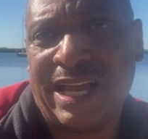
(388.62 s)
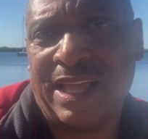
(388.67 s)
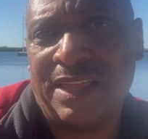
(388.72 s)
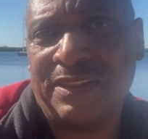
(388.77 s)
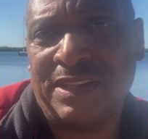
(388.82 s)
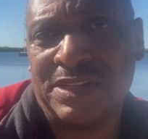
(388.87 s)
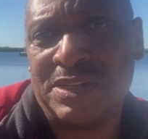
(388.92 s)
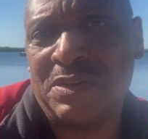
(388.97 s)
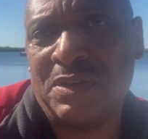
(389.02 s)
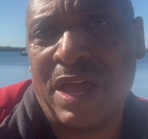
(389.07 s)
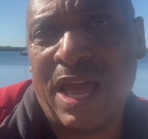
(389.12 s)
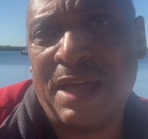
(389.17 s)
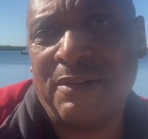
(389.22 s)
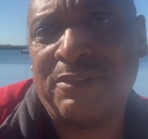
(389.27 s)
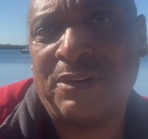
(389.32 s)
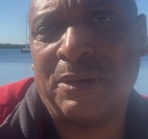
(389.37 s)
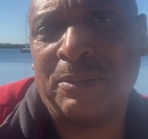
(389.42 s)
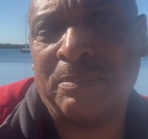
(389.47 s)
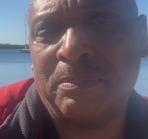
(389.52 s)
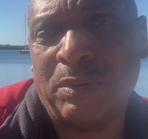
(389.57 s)
that you
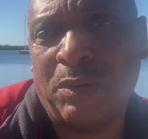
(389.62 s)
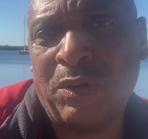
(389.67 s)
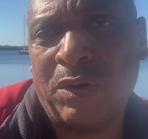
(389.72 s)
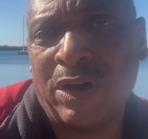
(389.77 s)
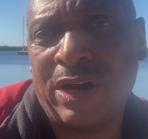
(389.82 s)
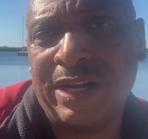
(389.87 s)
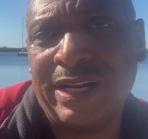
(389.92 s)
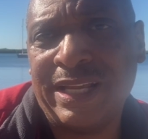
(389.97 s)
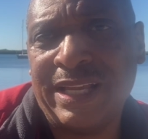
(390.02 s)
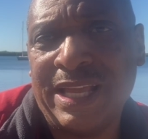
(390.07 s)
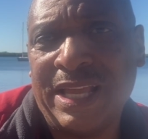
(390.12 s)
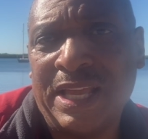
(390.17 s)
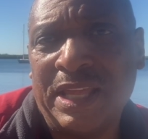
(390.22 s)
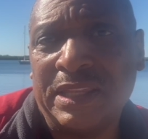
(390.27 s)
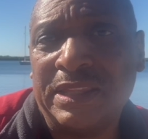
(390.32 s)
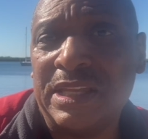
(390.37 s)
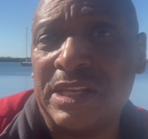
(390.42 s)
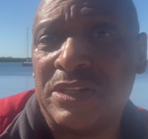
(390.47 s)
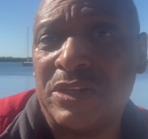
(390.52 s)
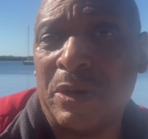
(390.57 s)
have on board
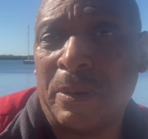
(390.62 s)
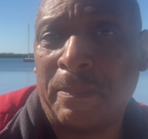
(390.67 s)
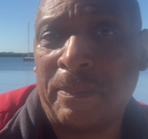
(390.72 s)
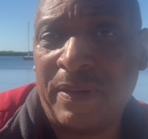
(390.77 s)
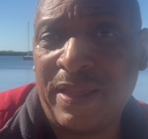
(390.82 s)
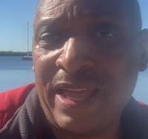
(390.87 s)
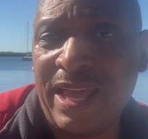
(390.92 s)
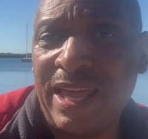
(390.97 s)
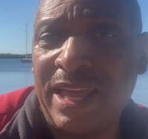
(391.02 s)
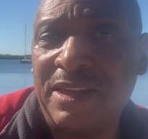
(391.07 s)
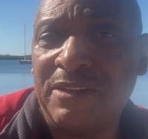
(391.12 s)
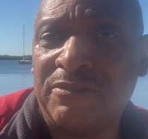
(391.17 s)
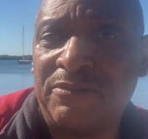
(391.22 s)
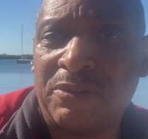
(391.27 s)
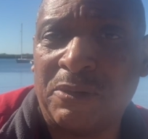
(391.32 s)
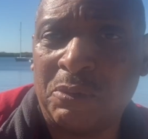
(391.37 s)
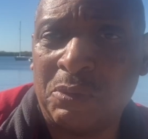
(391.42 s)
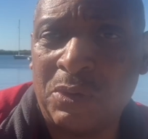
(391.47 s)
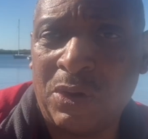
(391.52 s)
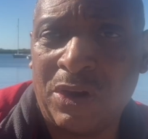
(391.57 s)
that you're paying
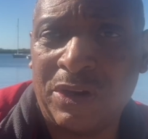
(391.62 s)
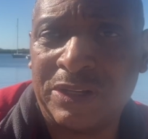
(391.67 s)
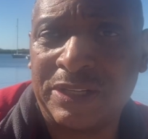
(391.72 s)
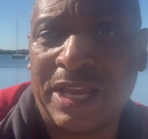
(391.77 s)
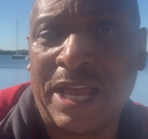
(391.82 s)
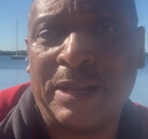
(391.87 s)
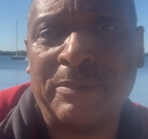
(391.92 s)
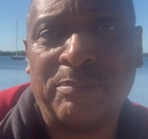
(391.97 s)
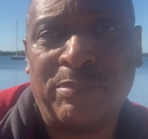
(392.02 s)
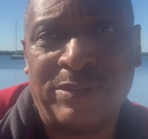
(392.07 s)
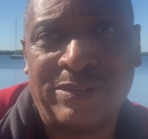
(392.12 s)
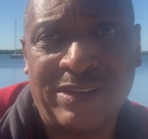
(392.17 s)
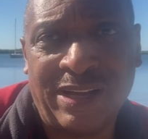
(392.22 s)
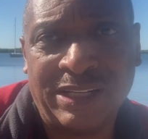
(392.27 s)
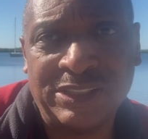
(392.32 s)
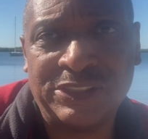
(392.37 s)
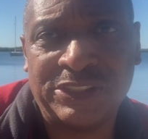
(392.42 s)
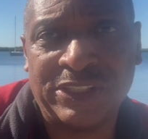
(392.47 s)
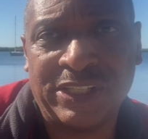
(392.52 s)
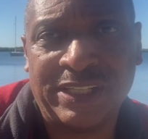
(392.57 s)
for work and
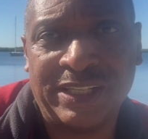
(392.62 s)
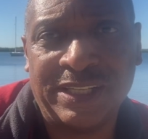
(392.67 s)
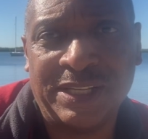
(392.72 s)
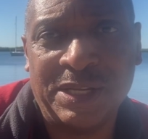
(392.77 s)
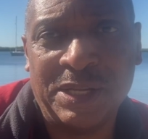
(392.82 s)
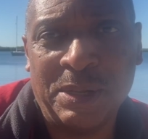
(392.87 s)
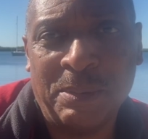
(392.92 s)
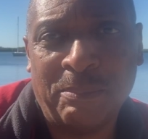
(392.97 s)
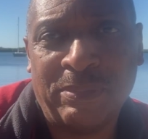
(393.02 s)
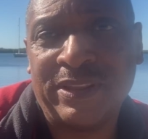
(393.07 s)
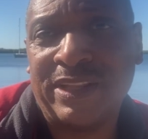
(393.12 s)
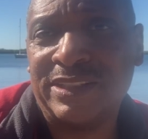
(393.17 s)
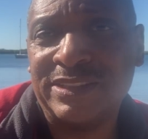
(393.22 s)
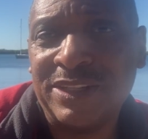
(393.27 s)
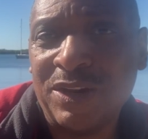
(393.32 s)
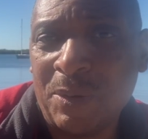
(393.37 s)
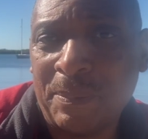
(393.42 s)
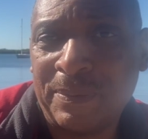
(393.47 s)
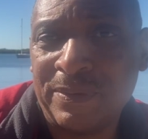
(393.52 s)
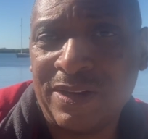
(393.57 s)
production, but there's
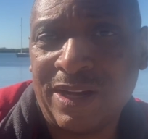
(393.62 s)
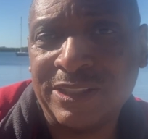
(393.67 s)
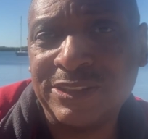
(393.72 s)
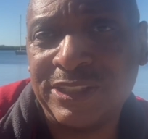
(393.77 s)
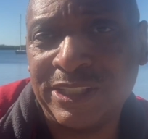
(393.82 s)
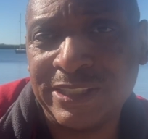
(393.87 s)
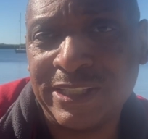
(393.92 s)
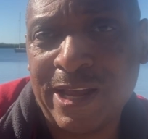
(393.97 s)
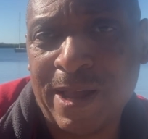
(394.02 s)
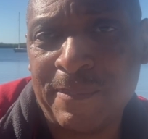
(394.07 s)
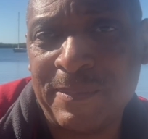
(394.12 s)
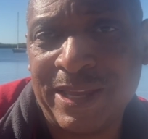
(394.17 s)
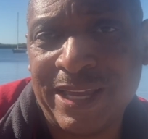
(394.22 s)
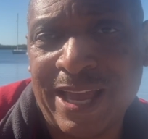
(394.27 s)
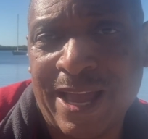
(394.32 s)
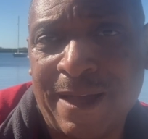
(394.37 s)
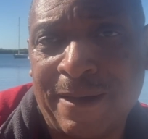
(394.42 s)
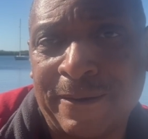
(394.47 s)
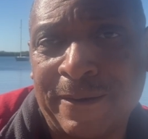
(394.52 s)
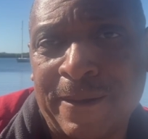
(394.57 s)
no production coming
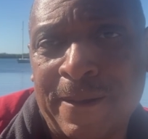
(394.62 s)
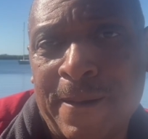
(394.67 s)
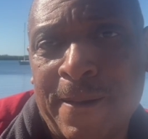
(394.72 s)
out